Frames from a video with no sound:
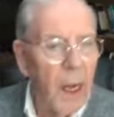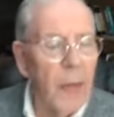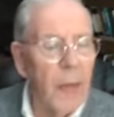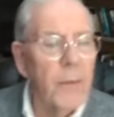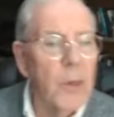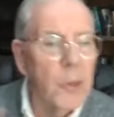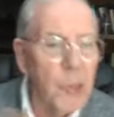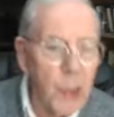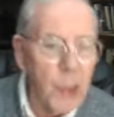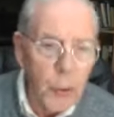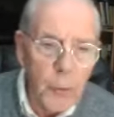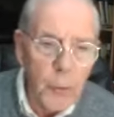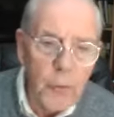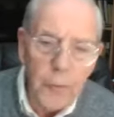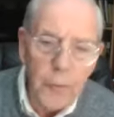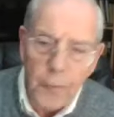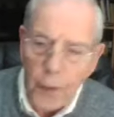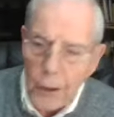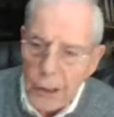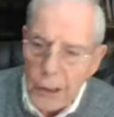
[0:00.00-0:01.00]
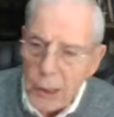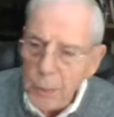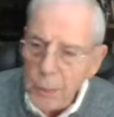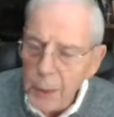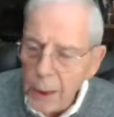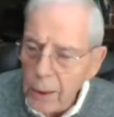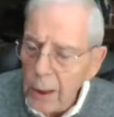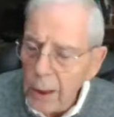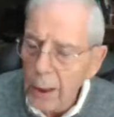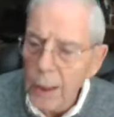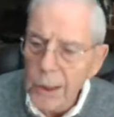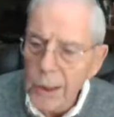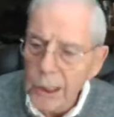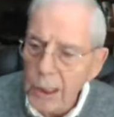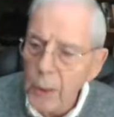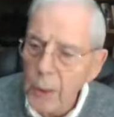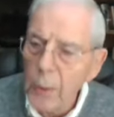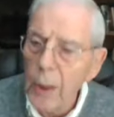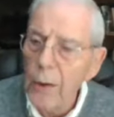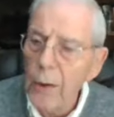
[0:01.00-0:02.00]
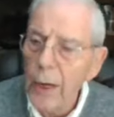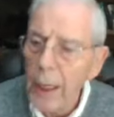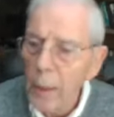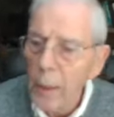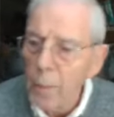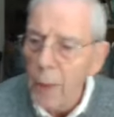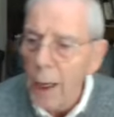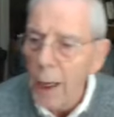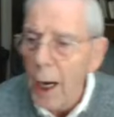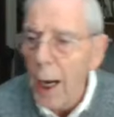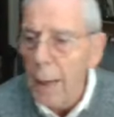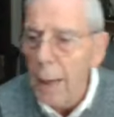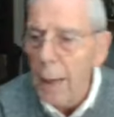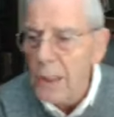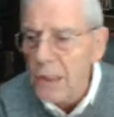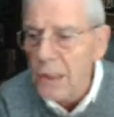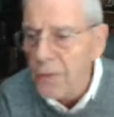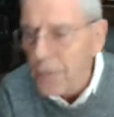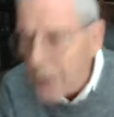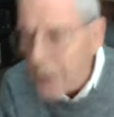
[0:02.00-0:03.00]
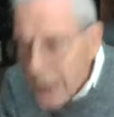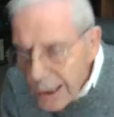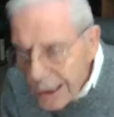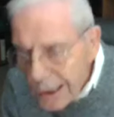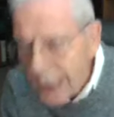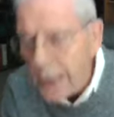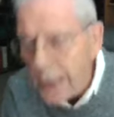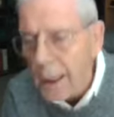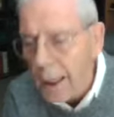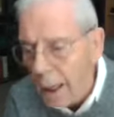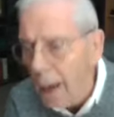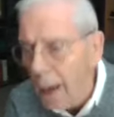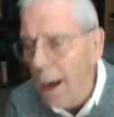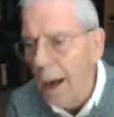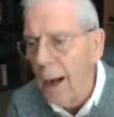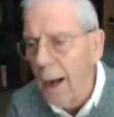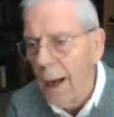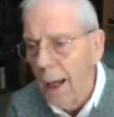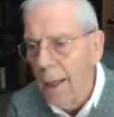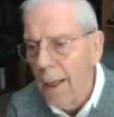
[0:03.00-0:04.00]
And the Jew first because they were Abraham's physical